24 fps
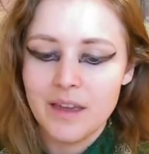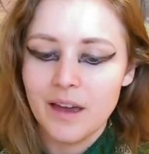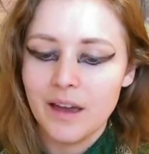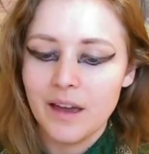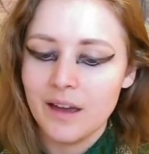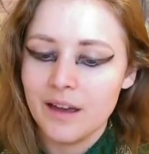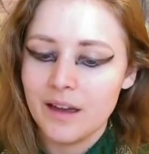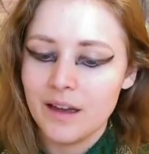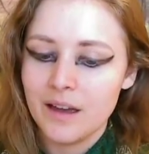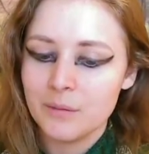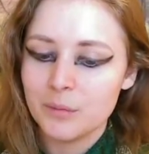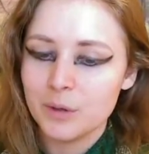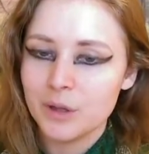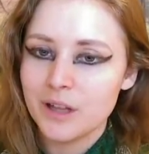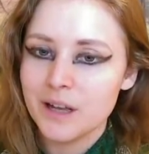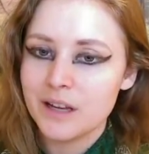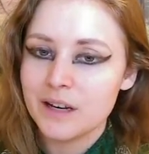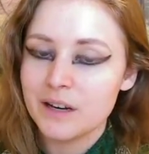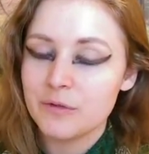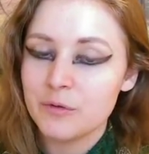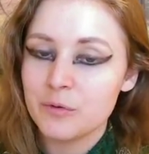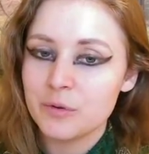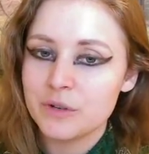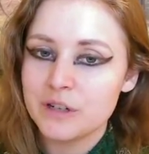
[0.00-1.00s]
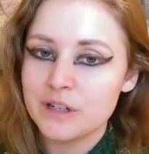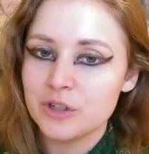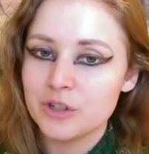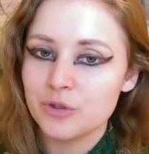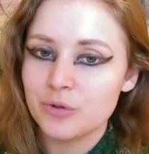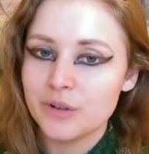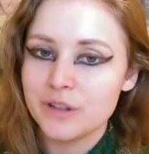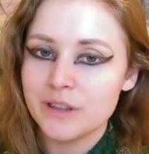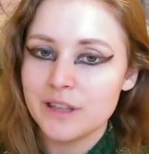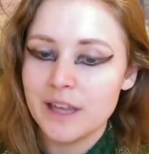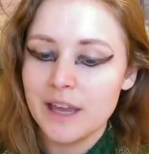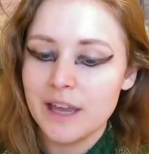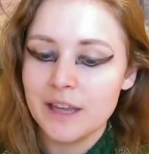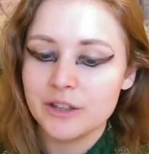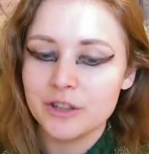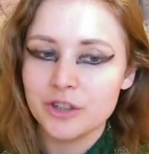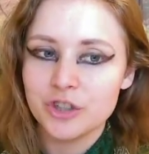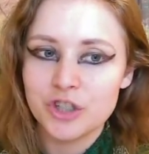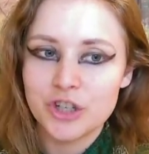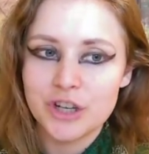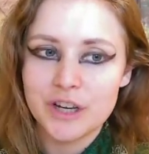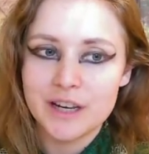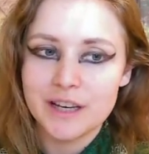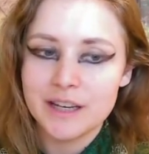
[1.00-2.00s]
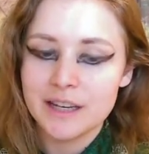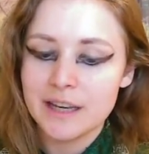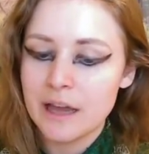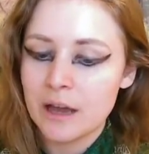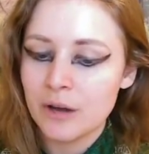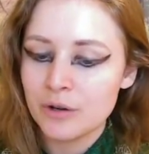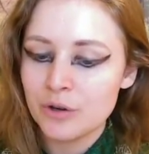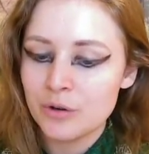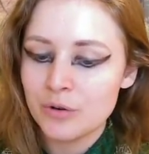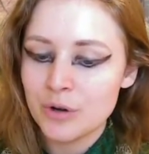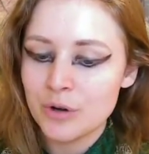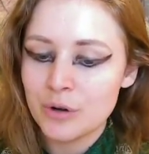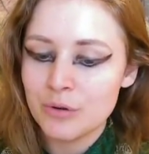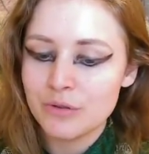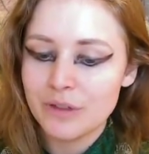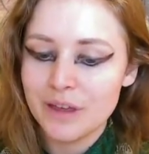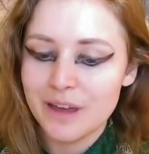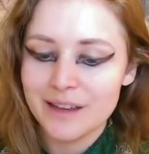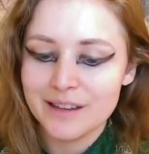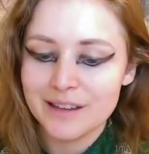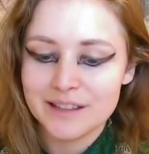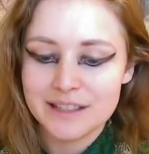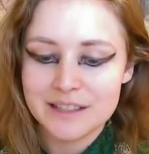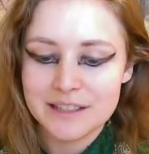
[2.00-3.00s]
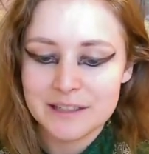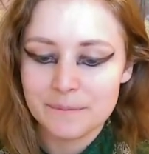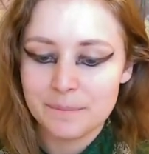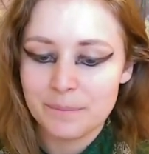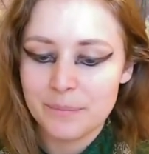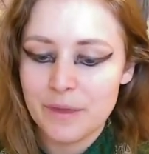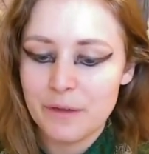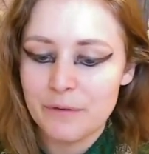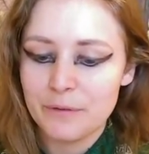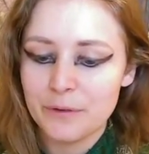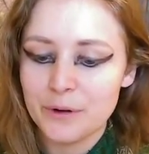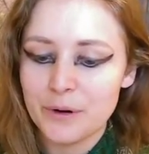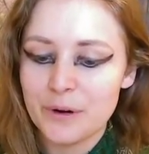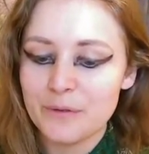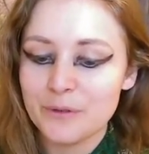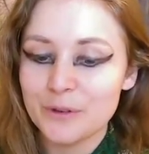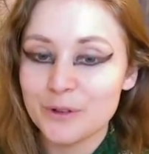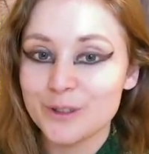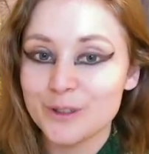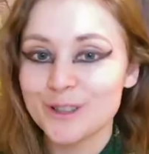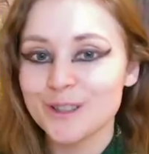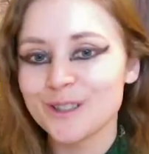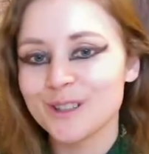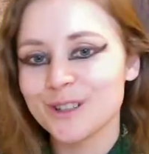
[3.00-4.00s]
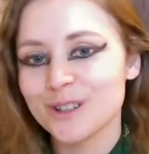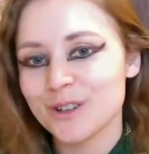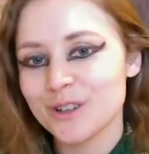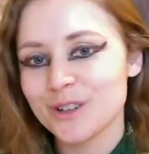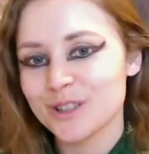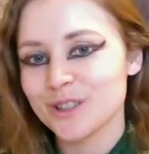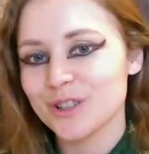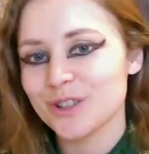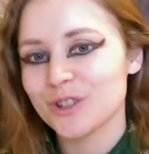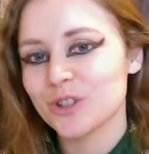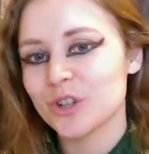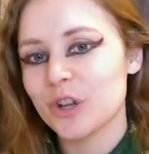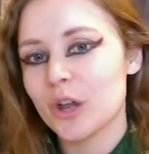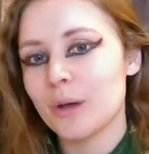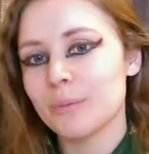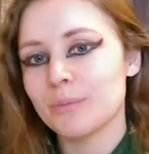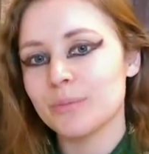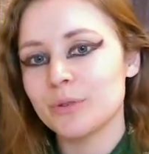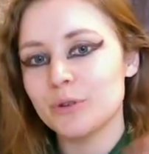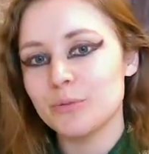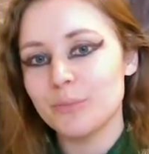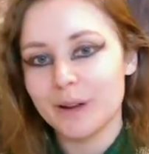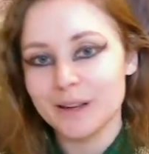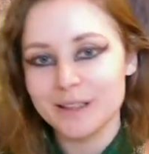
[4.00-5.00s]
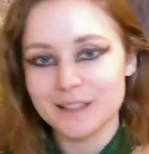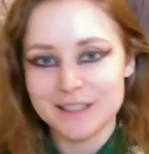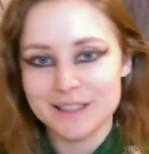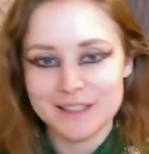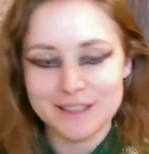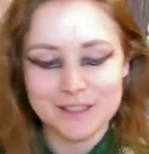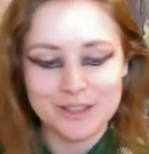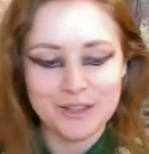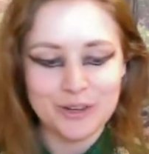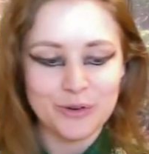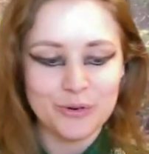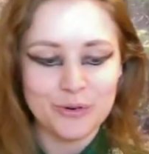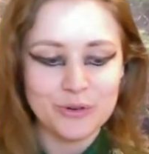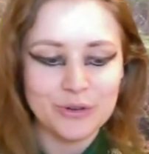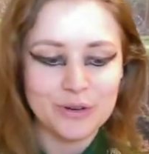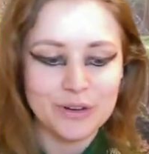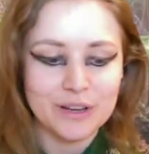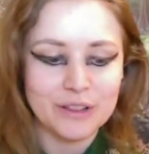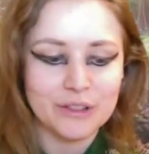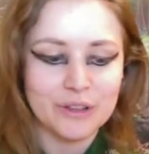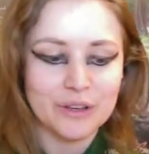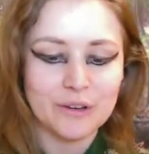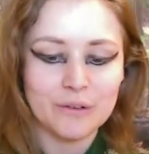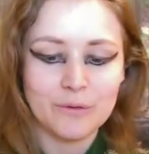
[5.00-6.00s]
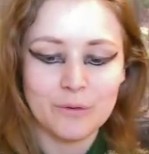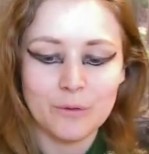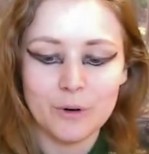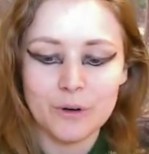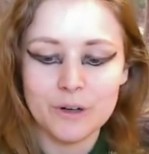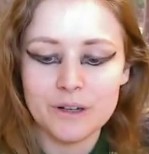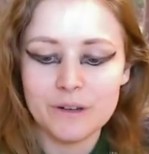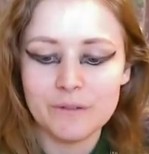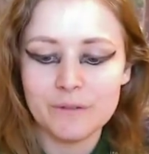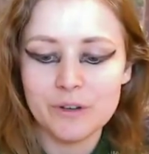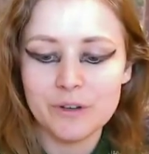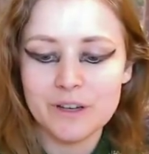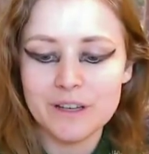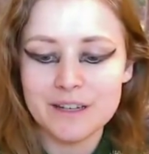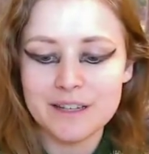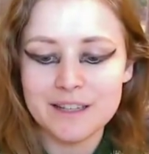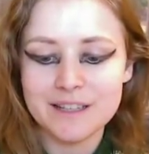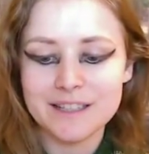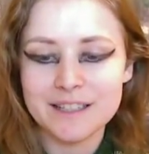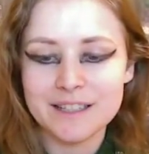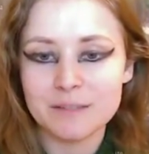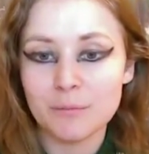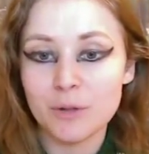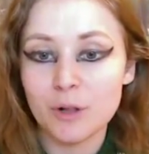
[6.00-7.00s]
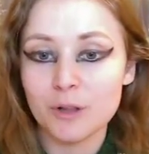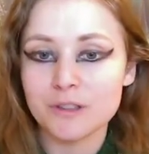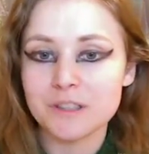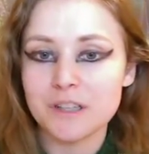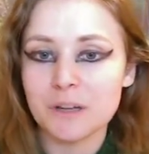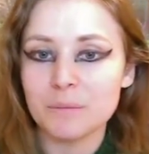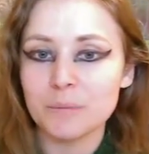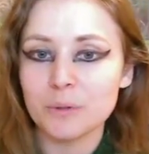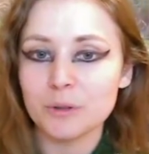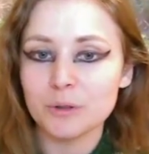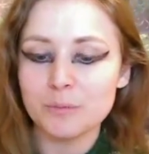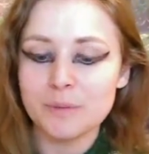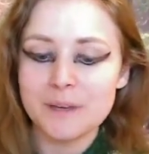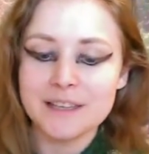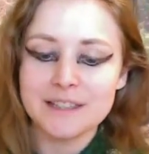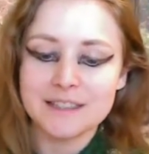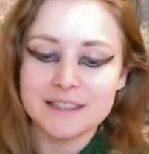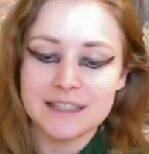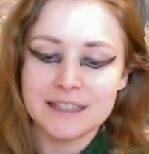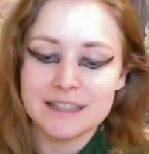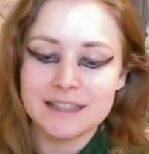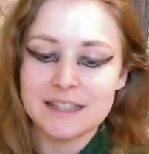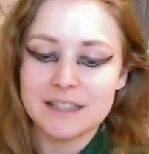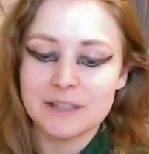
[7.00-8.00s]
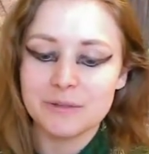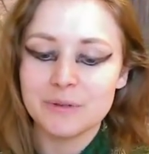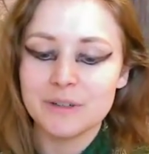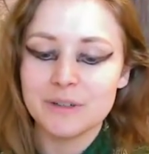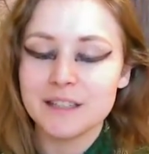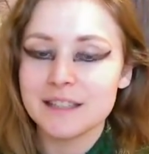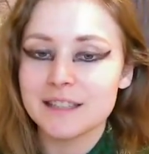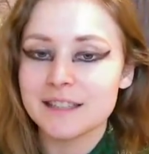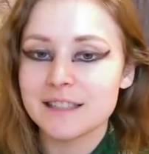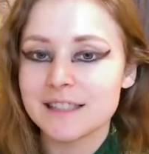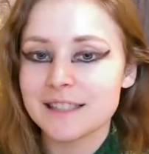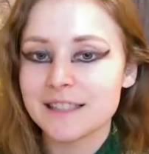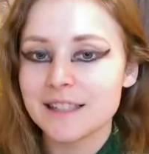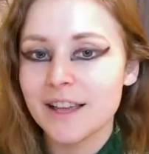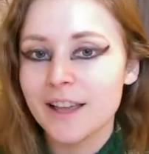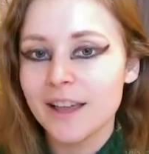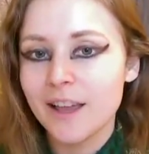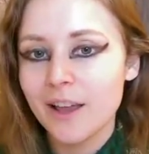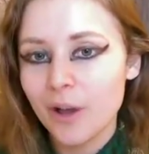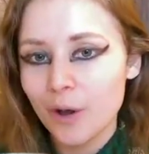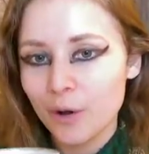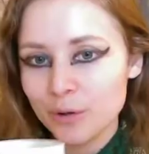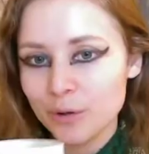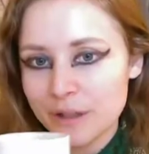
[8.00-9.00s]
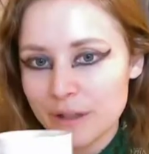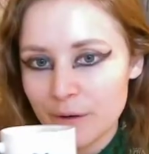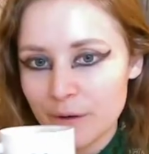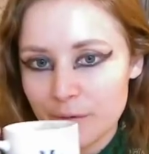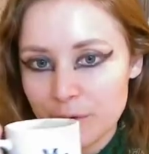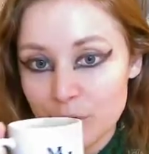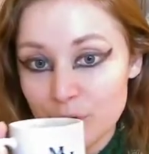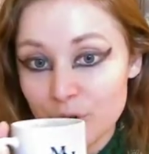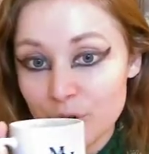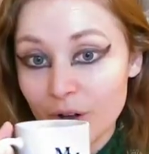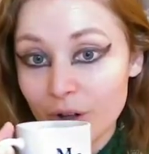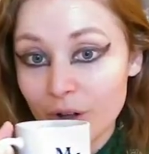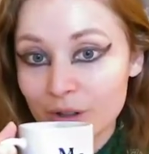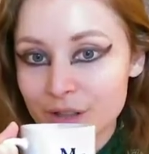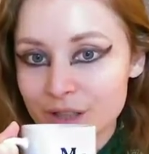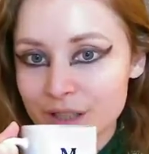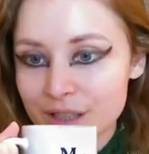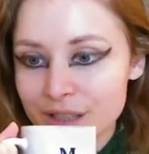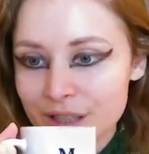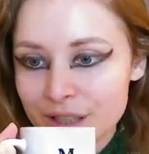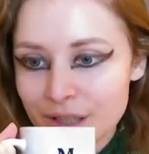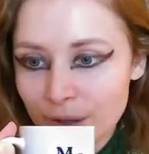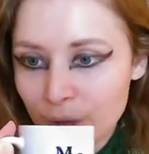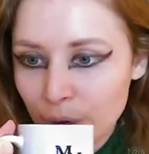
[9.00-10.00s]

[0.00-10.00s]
I'm glad everyone enjoyed the energy. Now you know that if you're ever in a crystal shop, Numite's a stone you can look for. You get a small tumble piece like this one, it's only a few dollars.